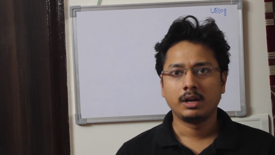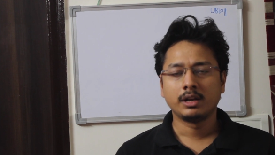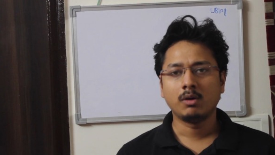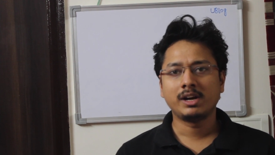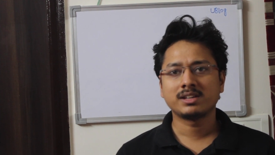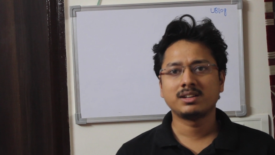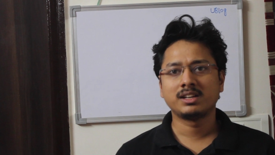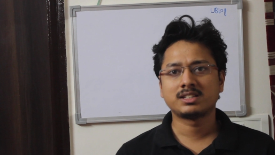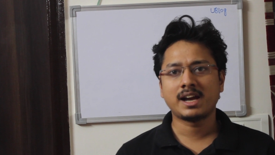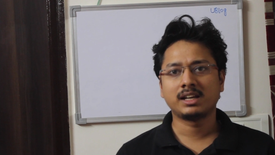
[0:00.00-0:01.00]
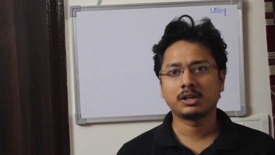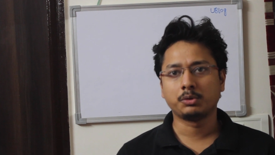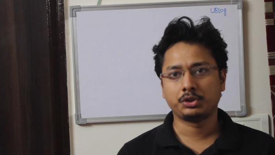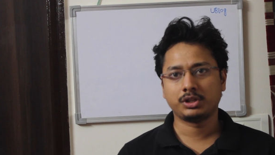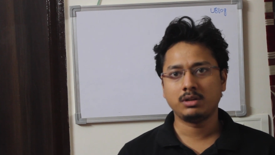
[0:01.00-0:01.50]
Now let us understand the
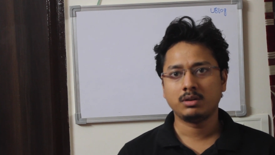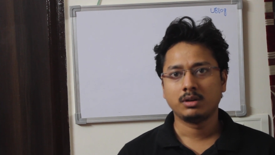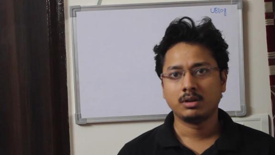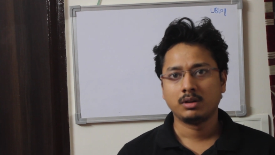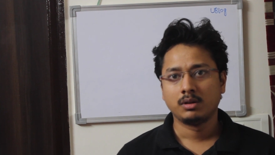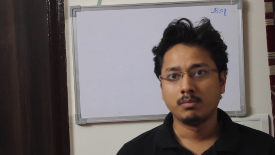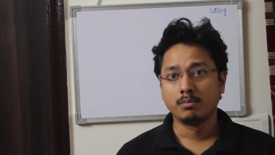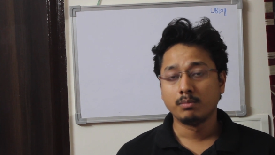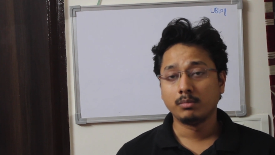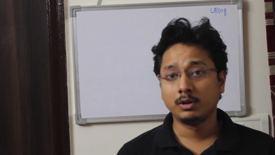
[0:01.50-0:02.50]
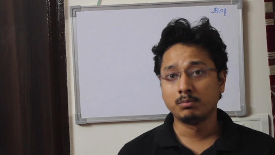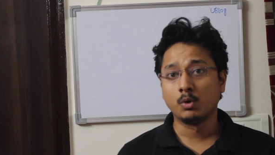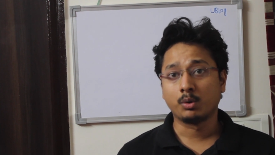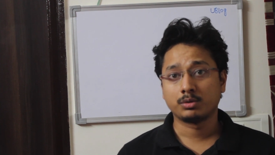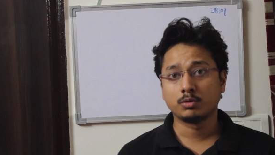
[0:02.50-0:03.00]
question
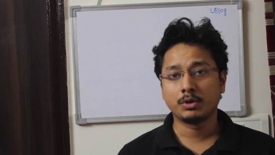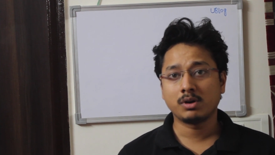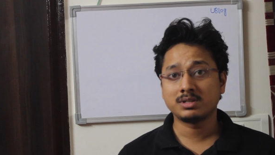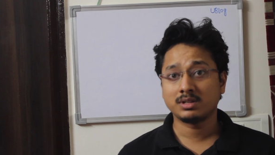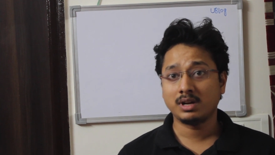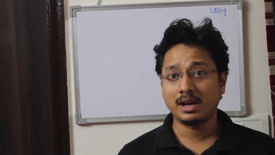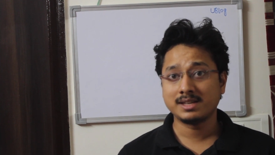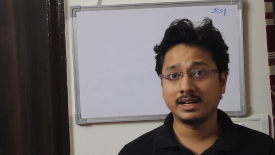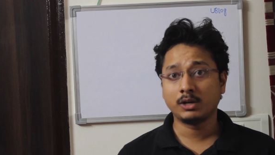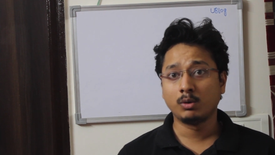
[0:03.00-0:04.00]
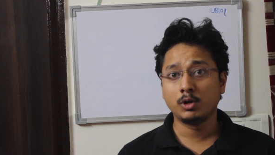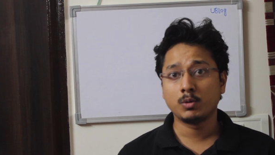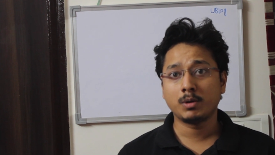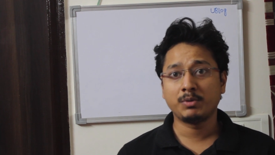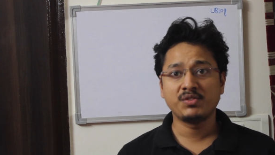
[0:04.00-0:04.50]
more. So because as I told you
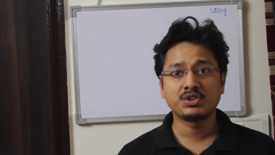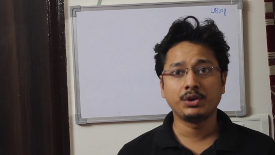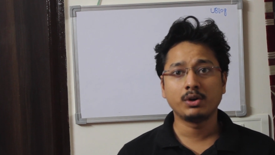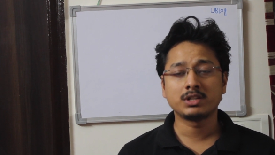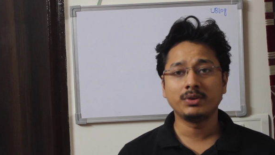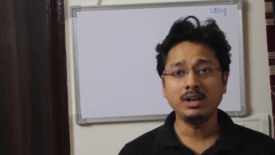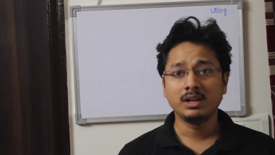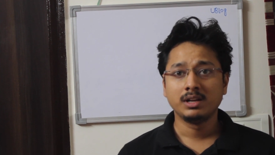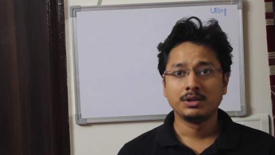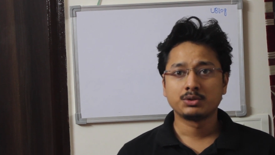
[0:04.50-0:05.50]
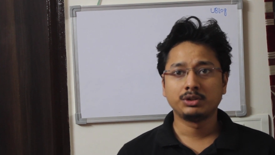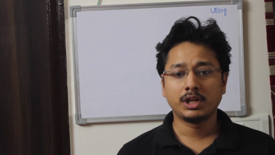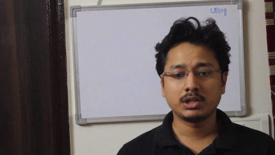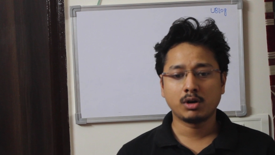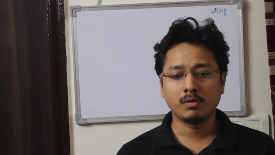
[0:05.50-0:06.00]
in my previous video as well, so
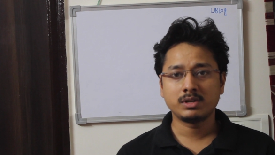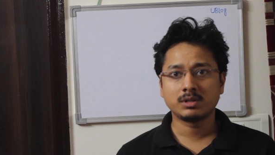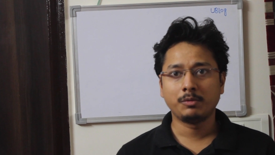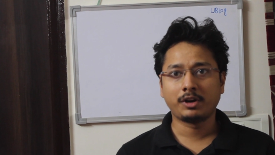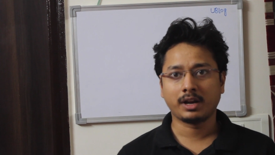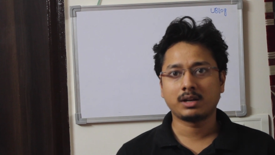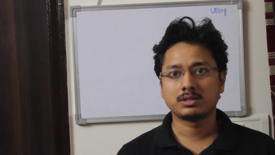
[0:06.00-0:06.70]
there is always some trick.